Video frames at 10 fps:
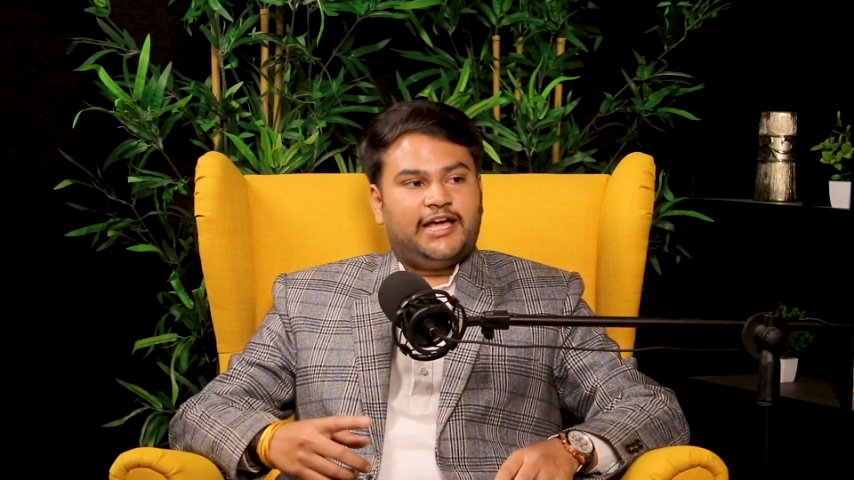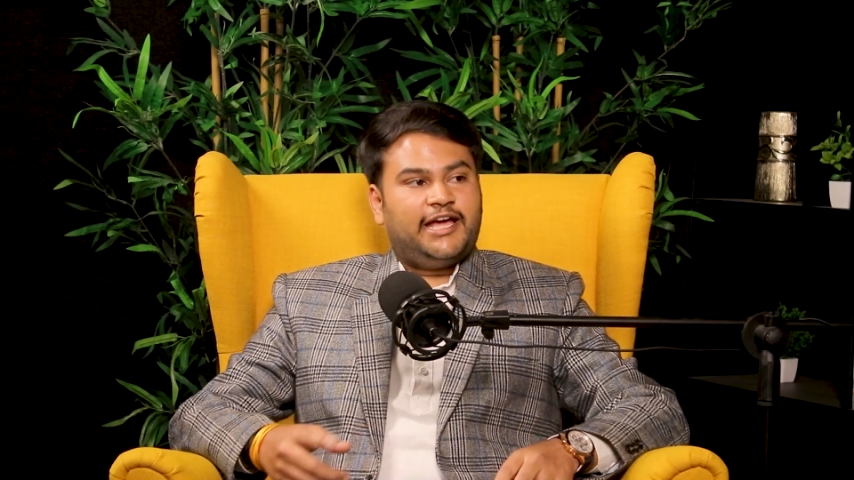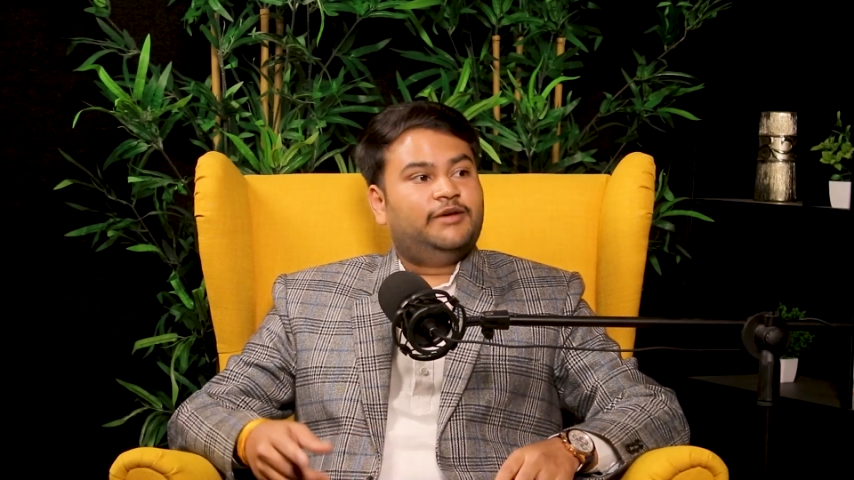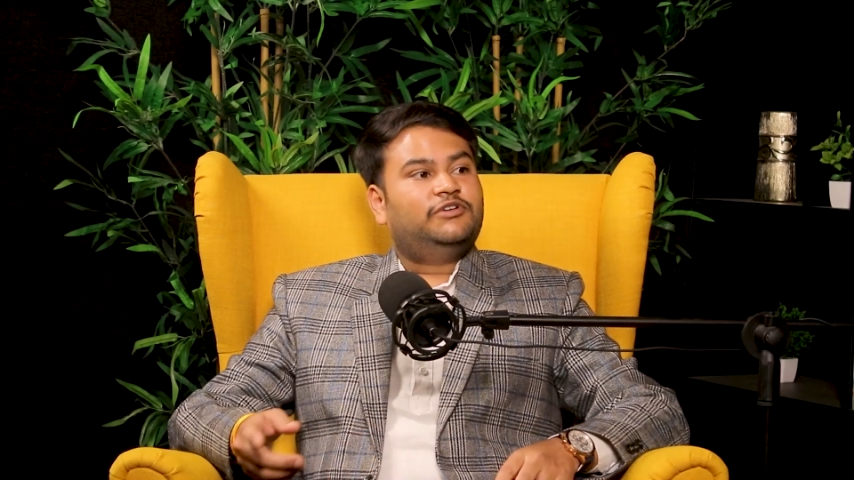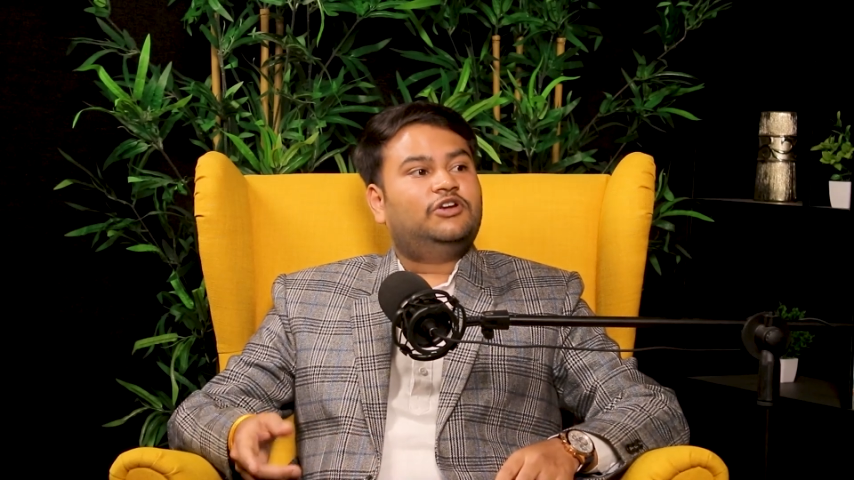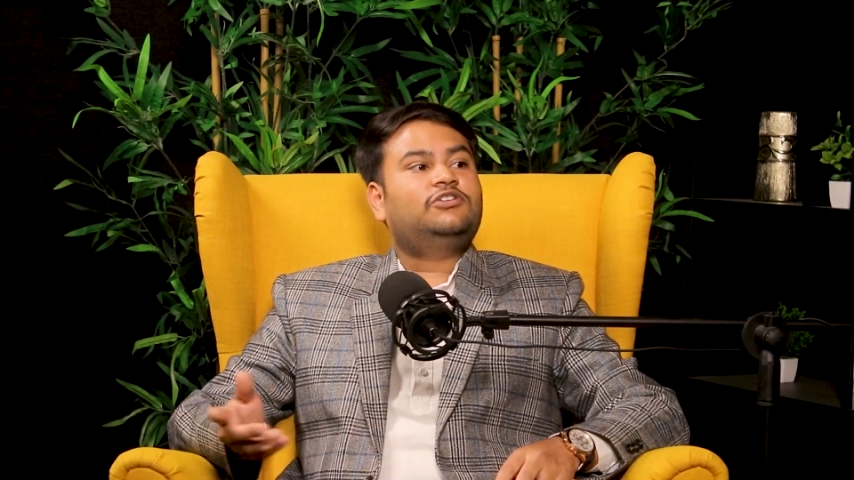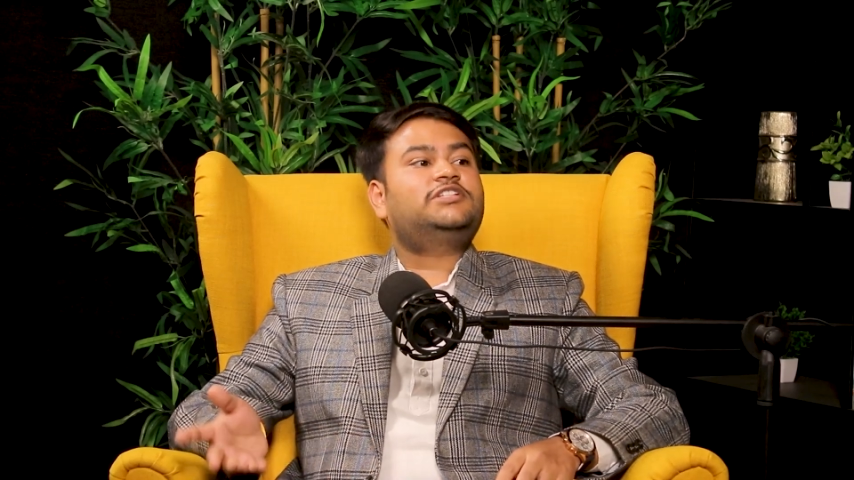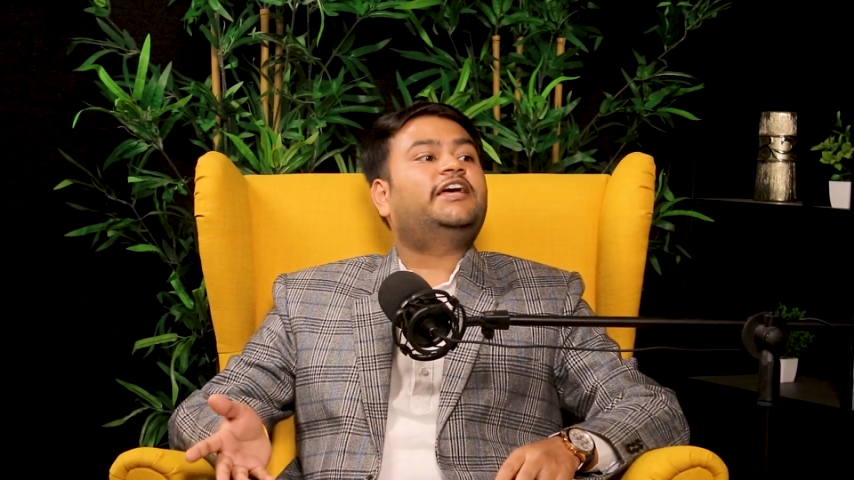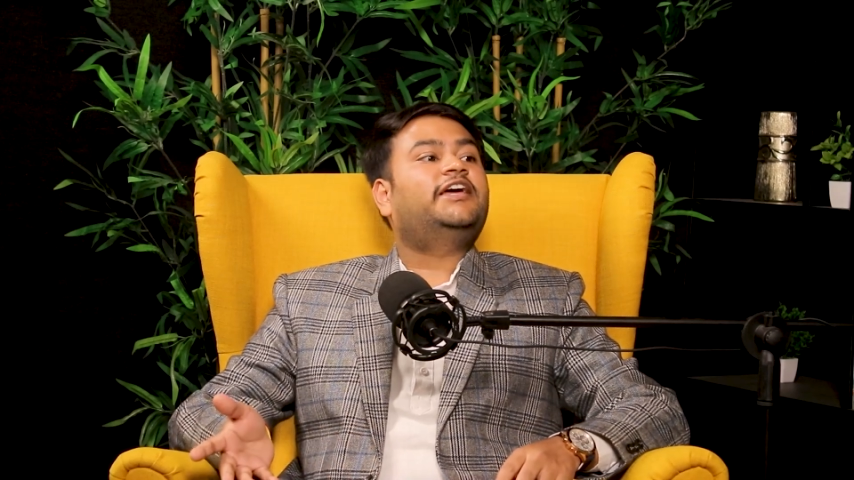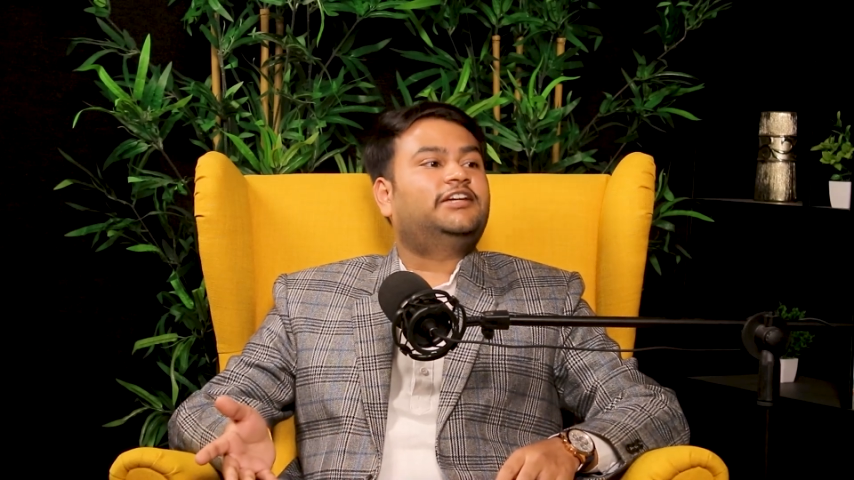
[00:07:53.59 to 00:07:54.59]
m cross
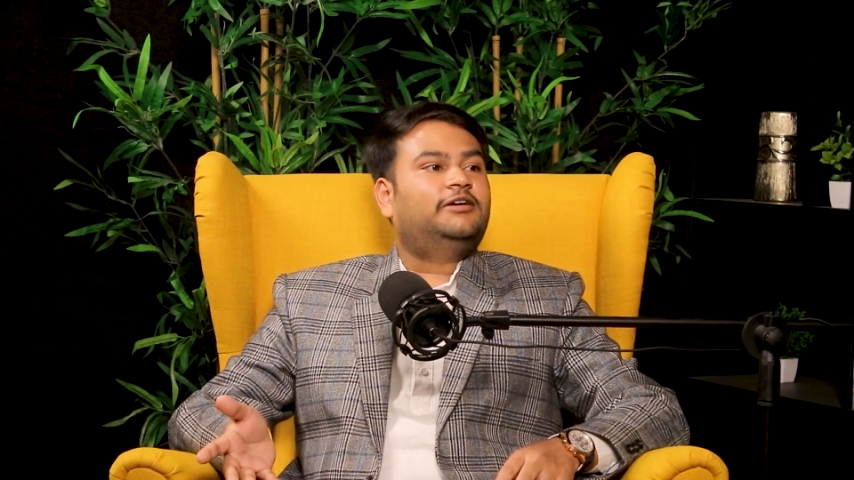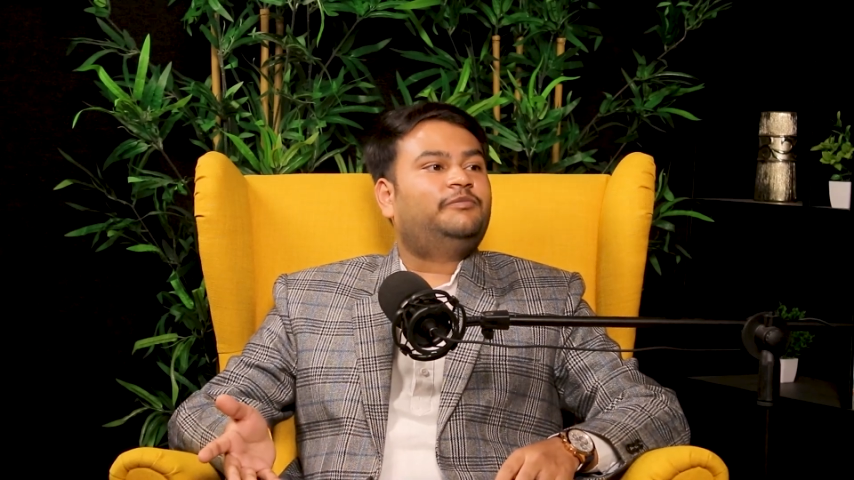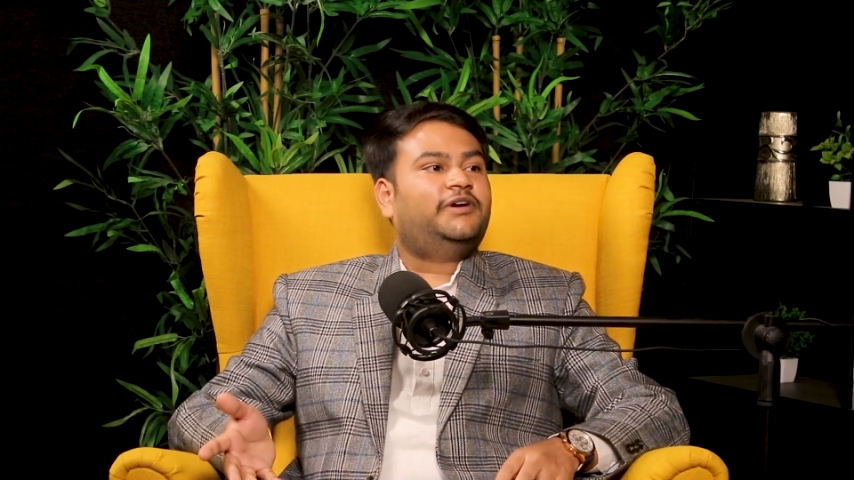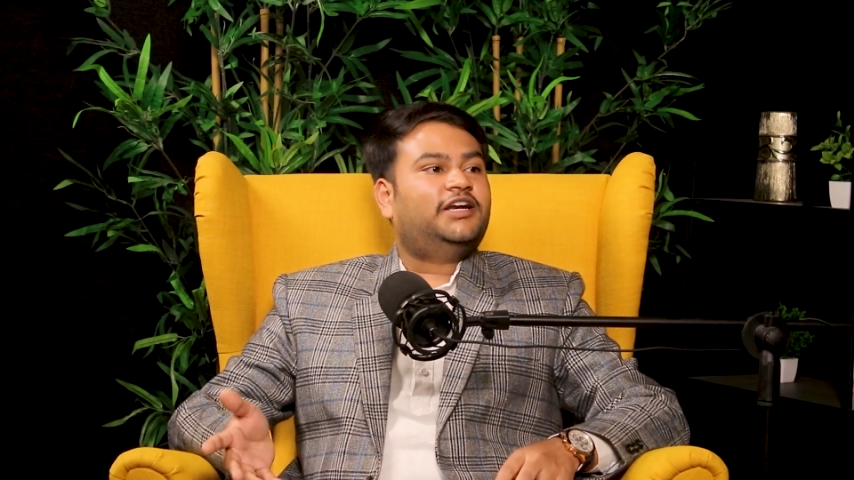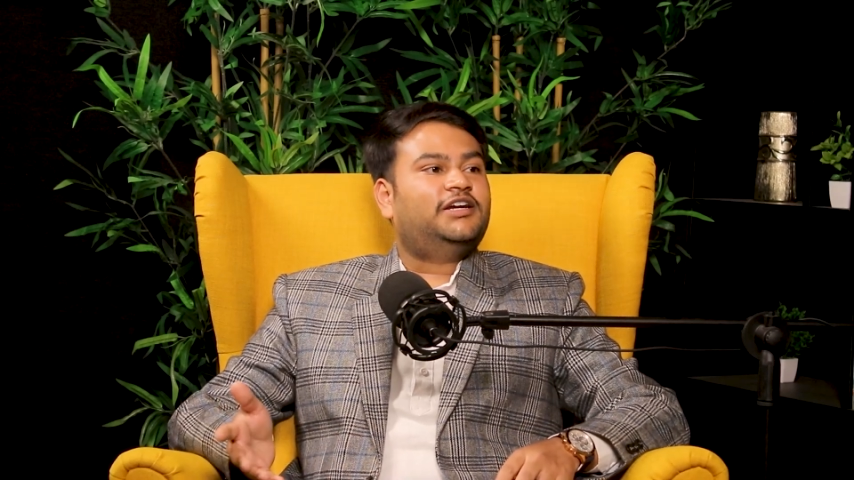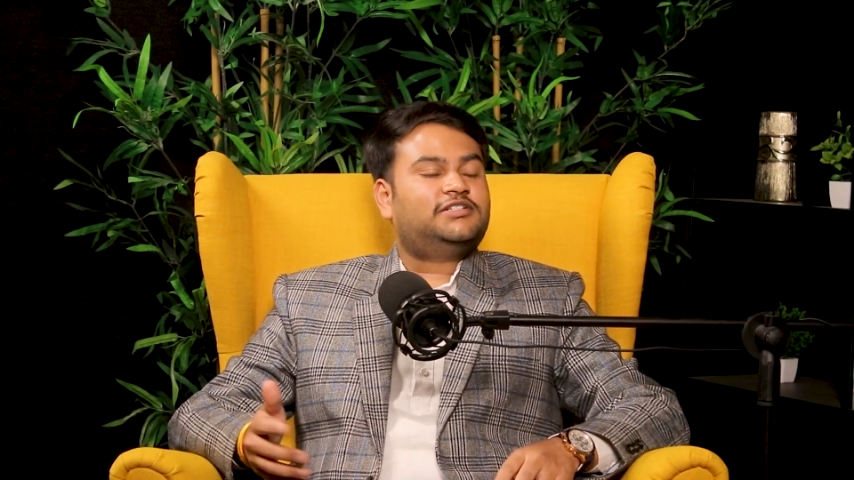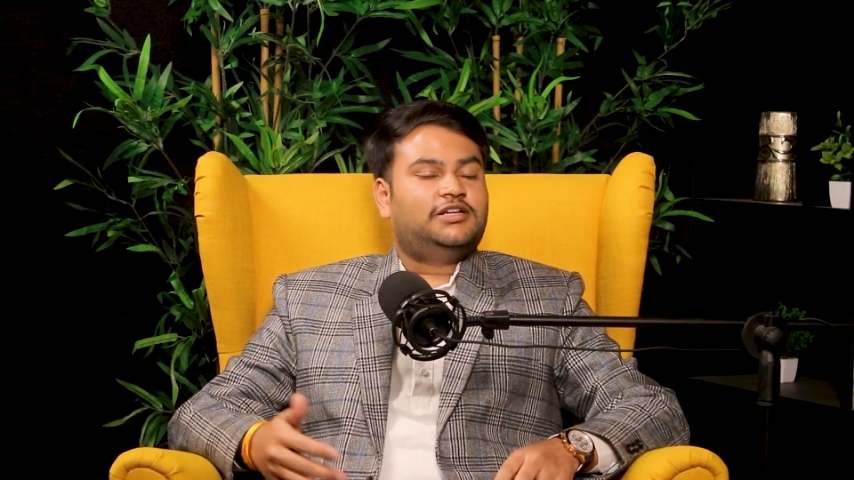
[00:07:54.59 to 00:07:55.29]
n compilers.